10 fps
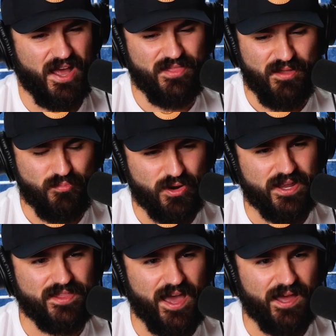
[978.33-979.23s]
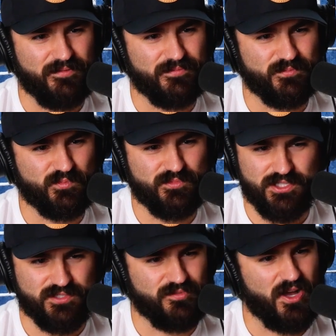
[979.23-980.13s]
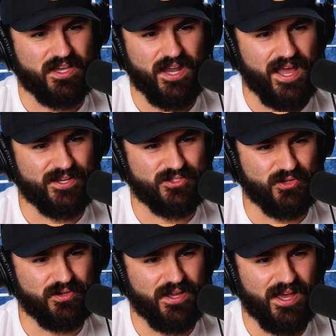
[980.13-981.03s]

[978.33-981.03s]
and then bring in that just fuck it attitude.